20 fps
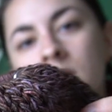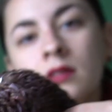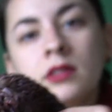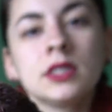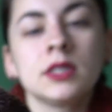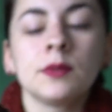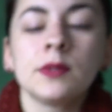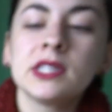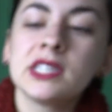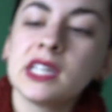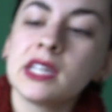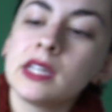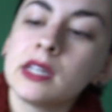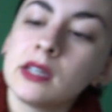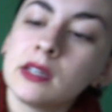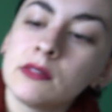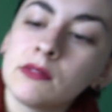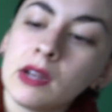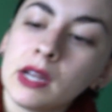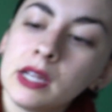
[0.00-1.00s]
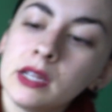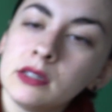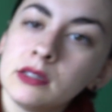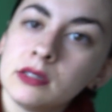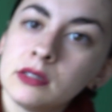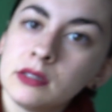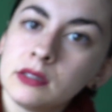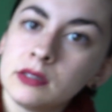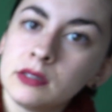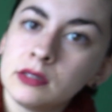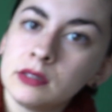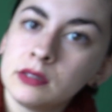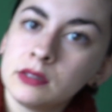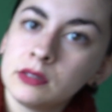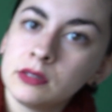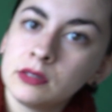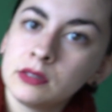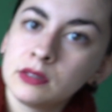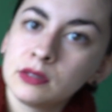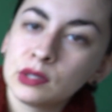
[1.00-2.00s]
So exciting, right?
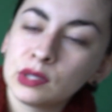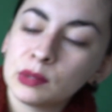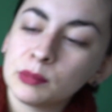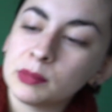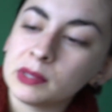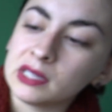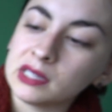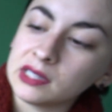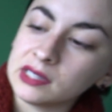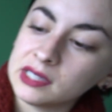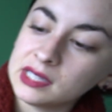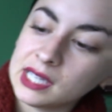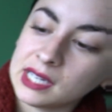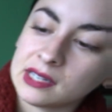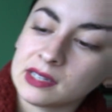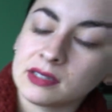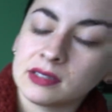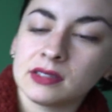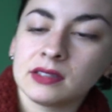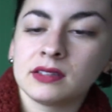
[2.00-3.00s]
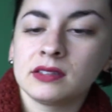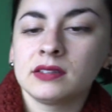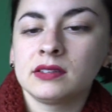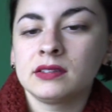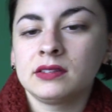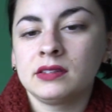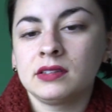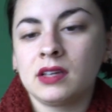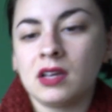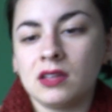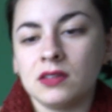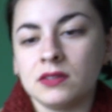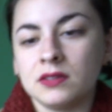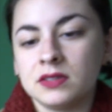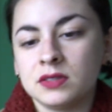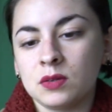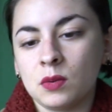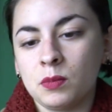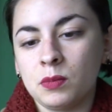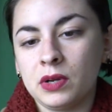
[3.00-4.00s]
But look at that. Ugh, the color's
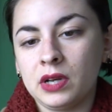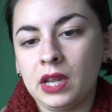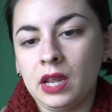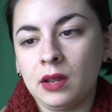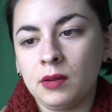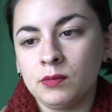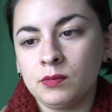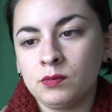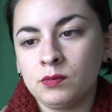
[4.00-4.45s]
so pretty.